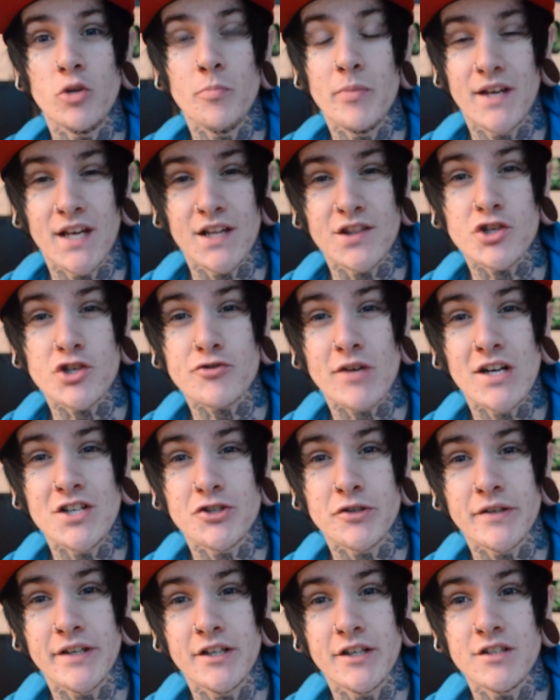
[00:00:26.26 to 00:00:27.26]
begin to
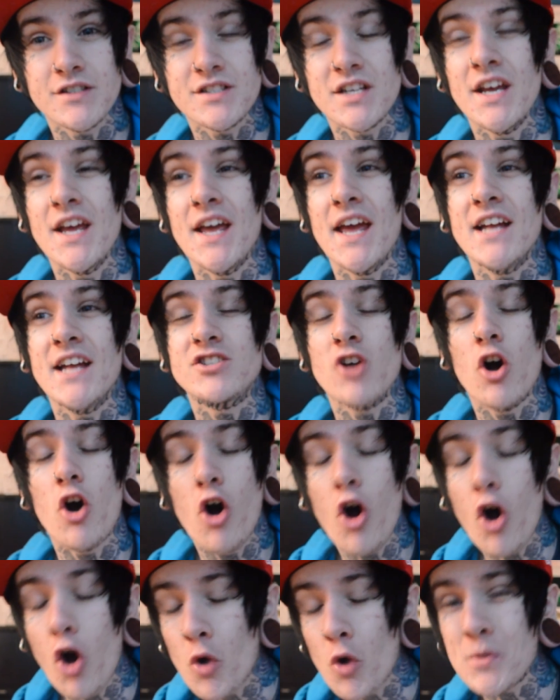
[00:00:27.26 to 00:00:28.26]
stretch your ears, it's
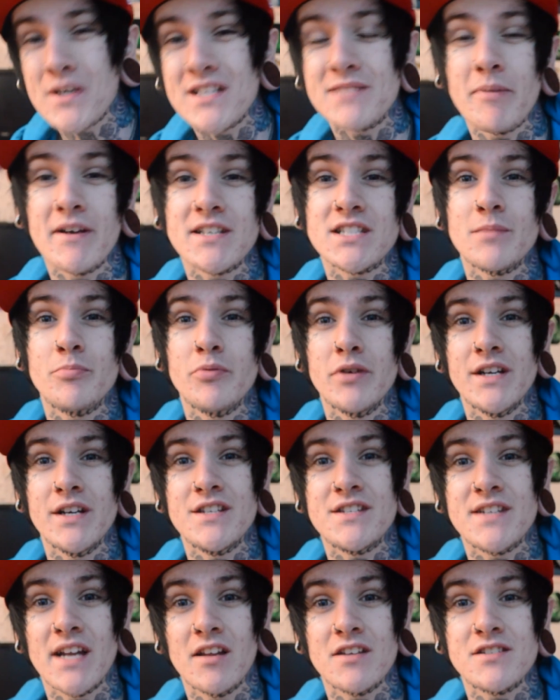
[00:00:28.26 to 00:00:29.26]
always best to put
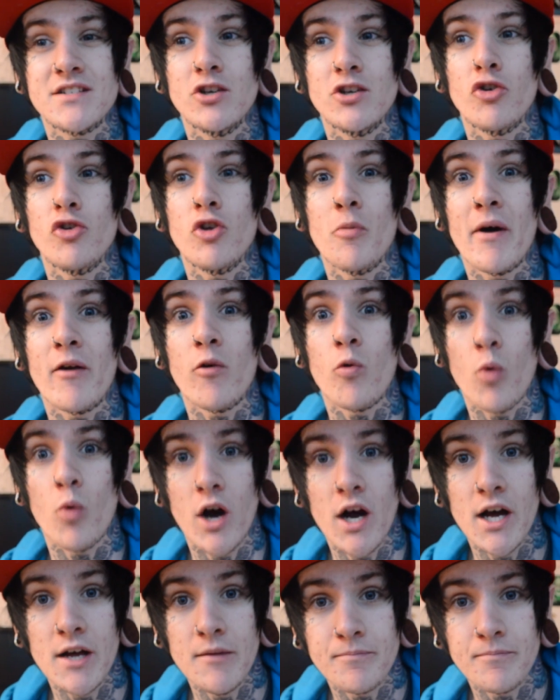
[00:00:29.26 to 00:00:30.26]
in stainless steel no matter
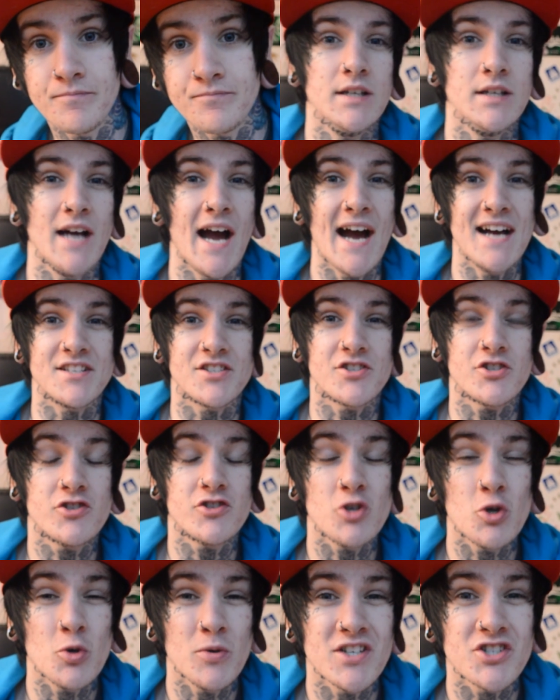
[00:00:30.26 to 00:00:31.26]
what. As
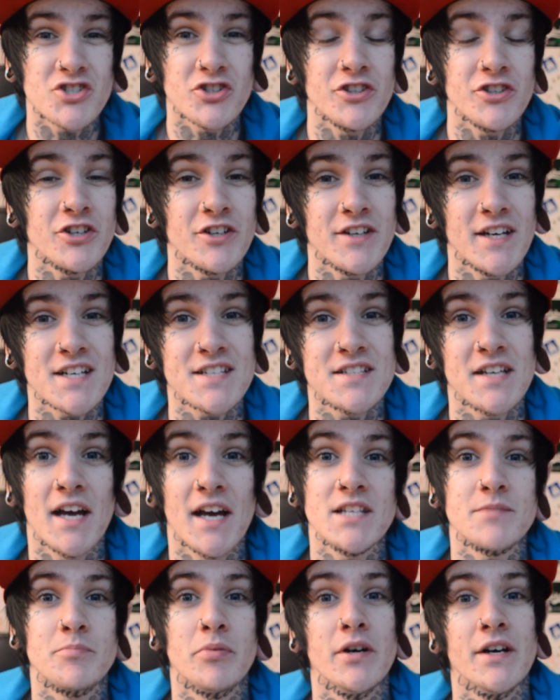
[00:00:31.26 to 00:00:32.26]
soon as your ear neck
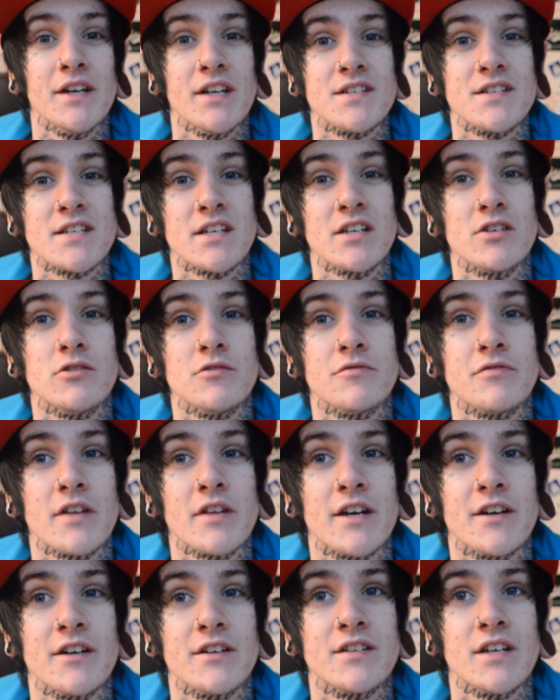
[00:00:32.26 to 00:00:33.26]
size, put in a single
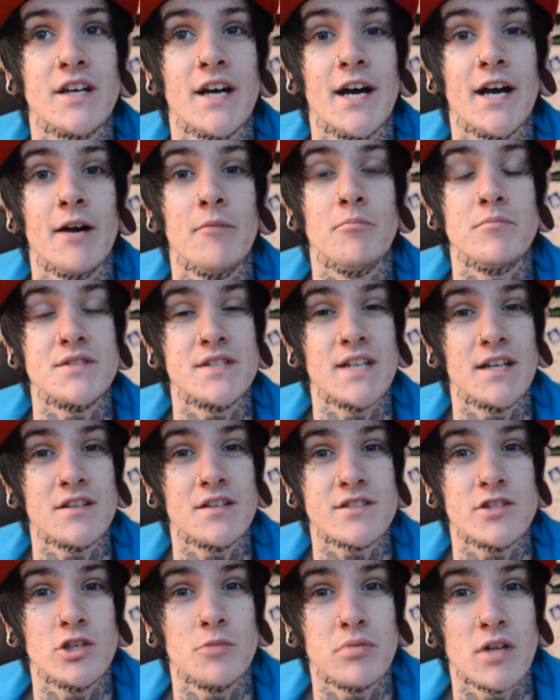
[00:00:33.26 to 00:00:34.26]
flared
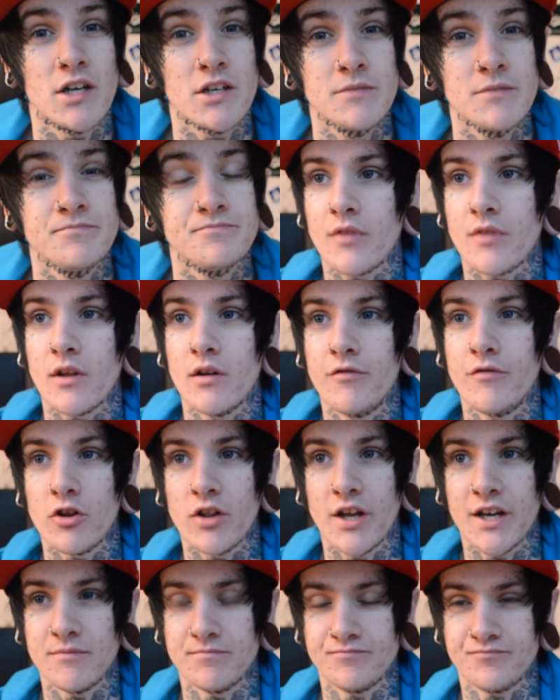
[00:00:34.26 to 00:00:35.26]
stainless steel plug for
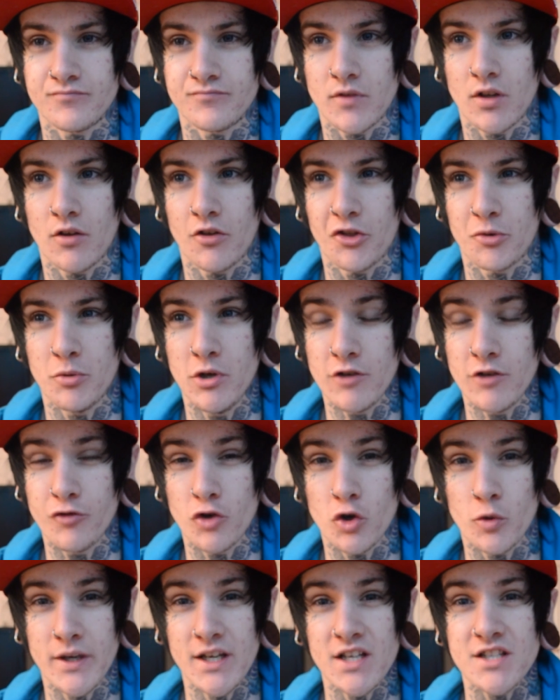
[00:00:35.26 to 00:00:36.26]
like 3 or
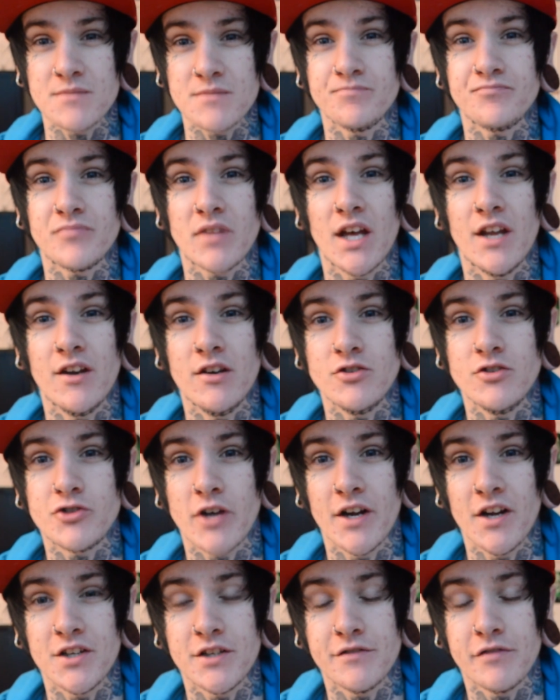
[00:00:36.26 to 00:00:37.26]
4 weeks, and
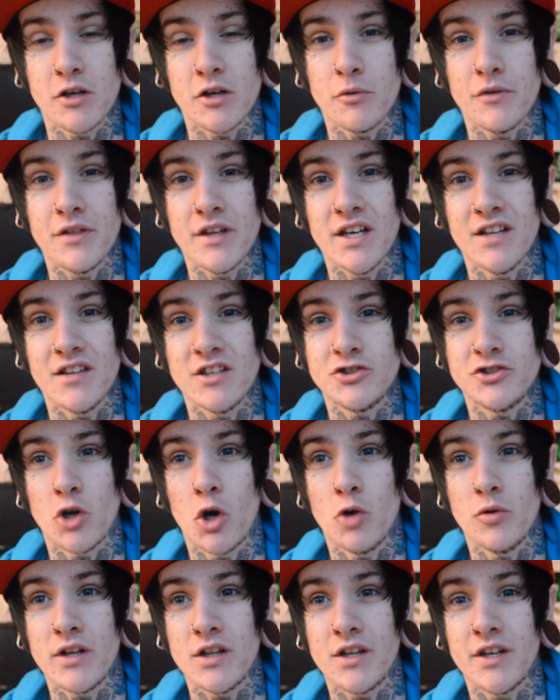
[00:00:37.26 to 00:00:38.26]
try not to fuck with it unless you're
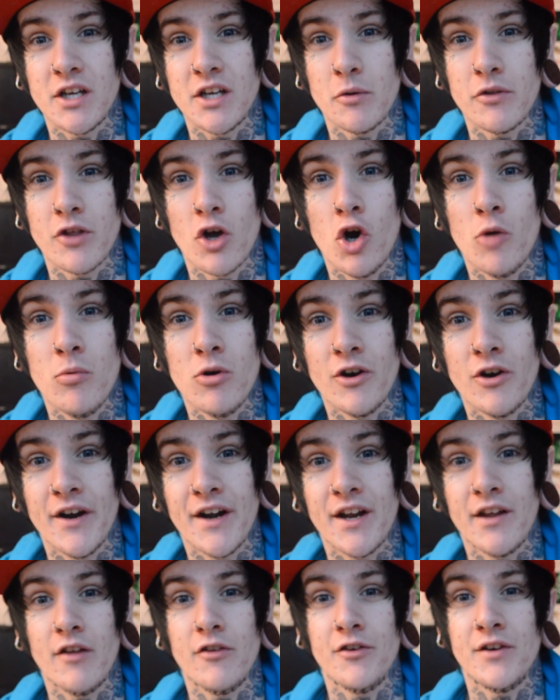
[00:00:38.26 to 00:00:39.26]
only cleaning it with a hobo or
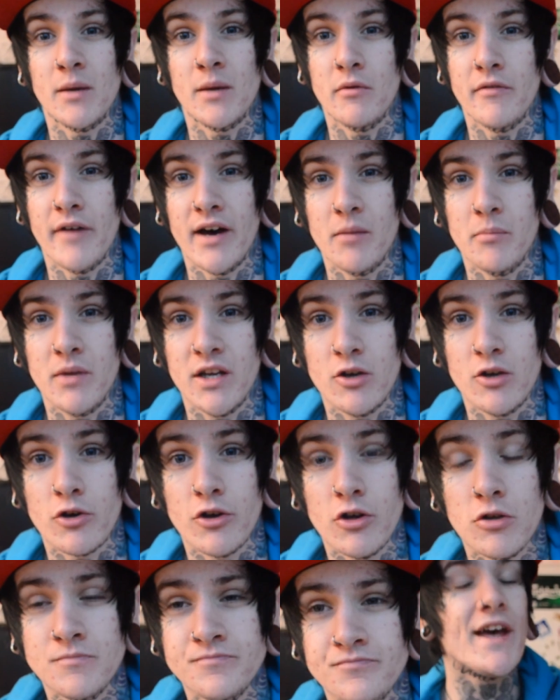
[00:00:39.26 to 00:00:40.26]
any other type of vitamin E
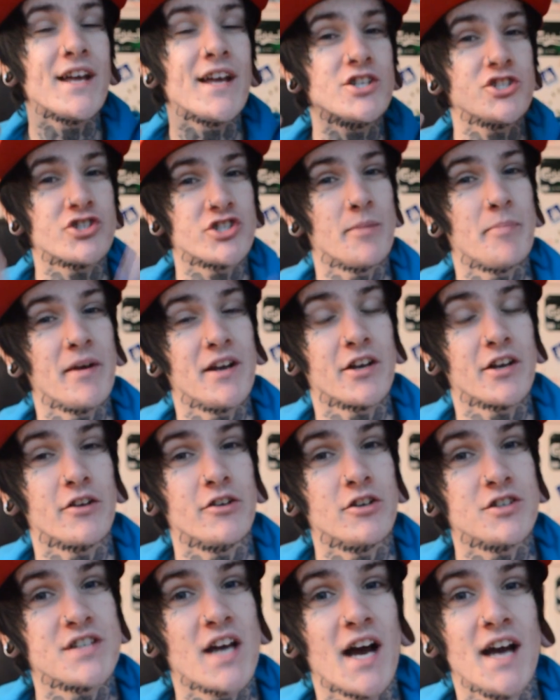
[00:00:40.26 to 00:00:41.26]
oil. Depending
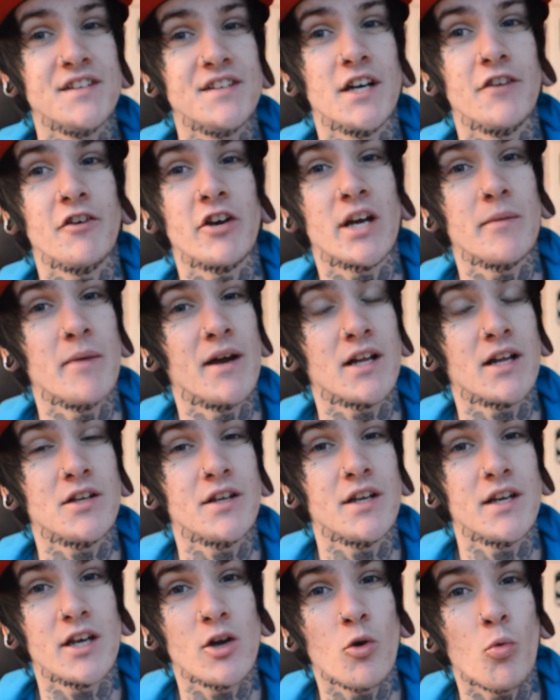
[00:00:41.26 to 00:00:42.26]
on your size, I recommend
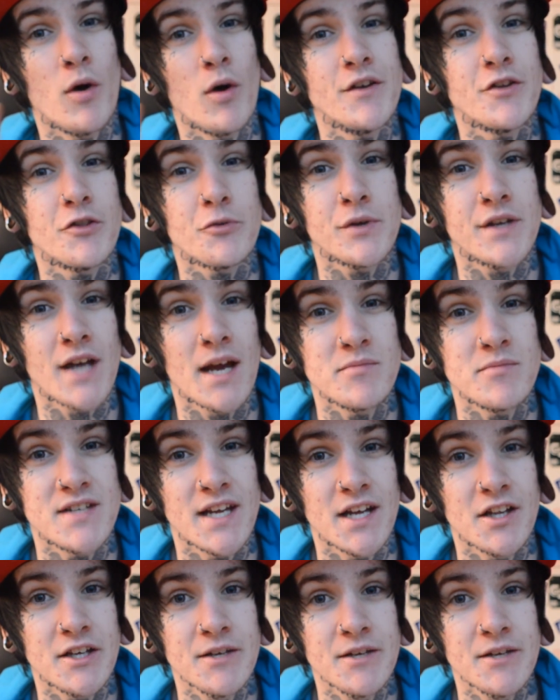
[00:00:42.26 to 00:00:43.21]
cleaning it 1 to 3 times daily,